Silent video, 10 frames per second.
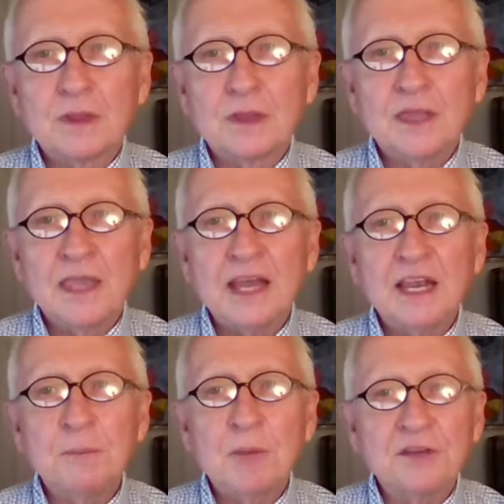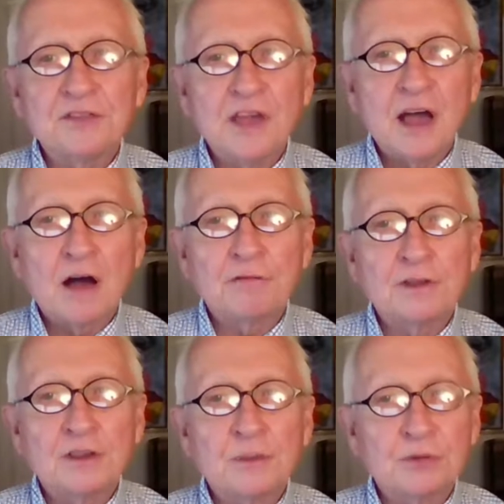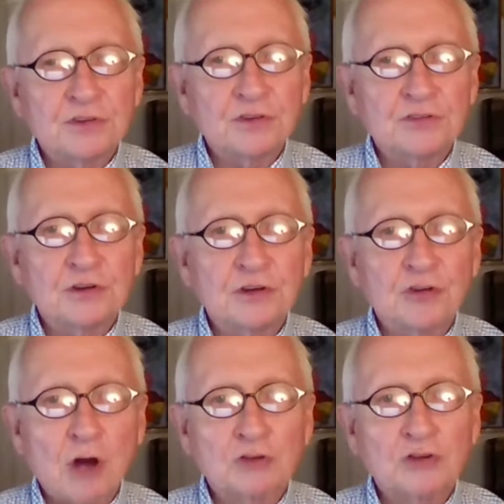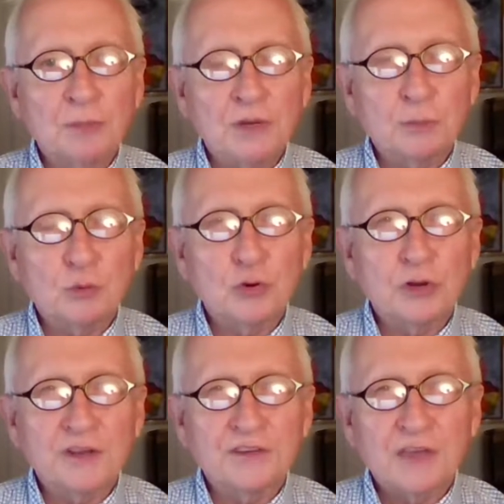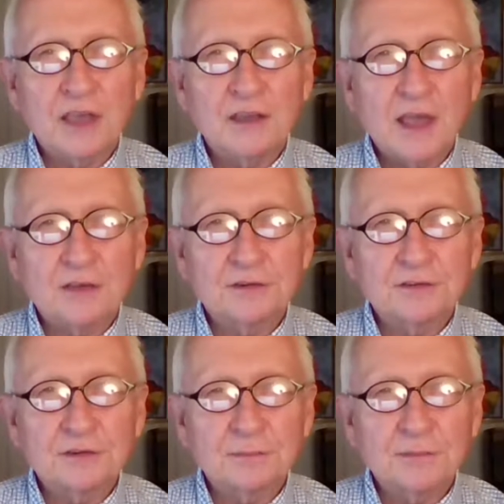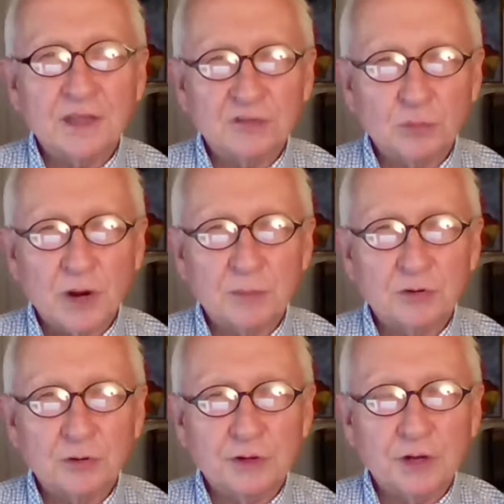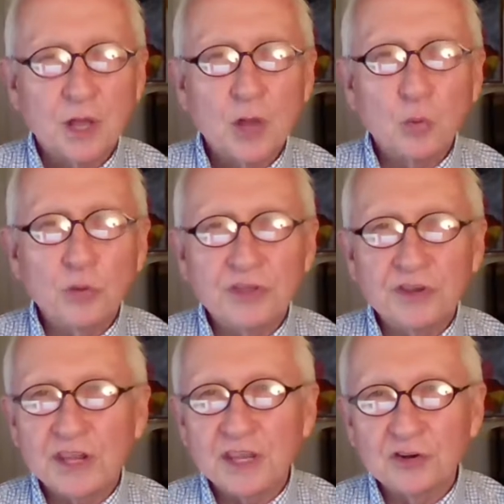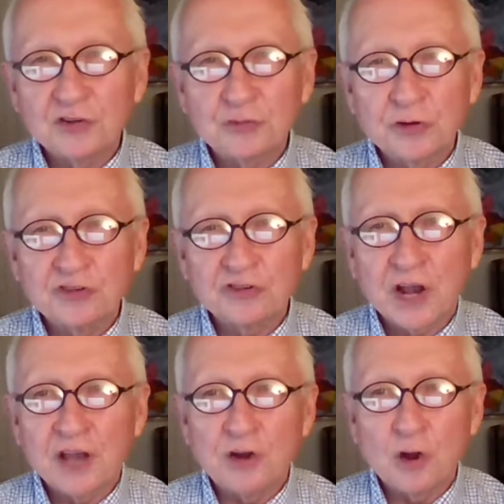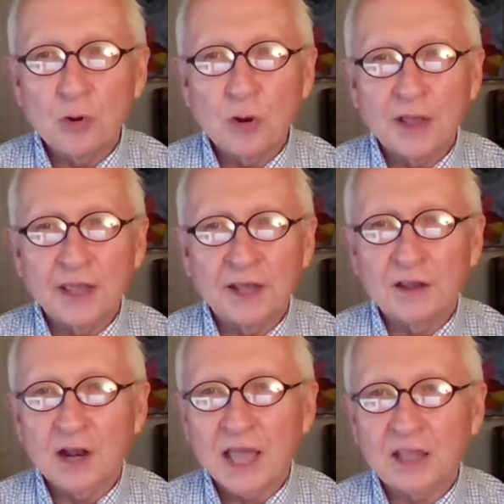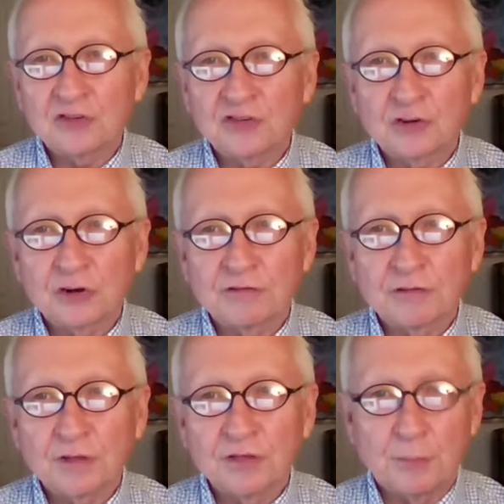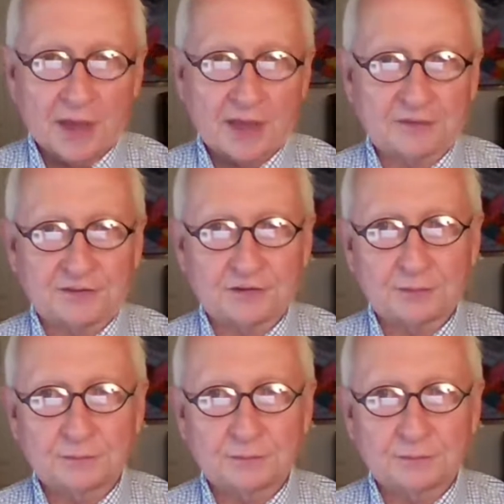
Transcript: Getting myself in the position to talk to people who can say yes. That's what I'm doing within the industries that I know and that I can serve the best.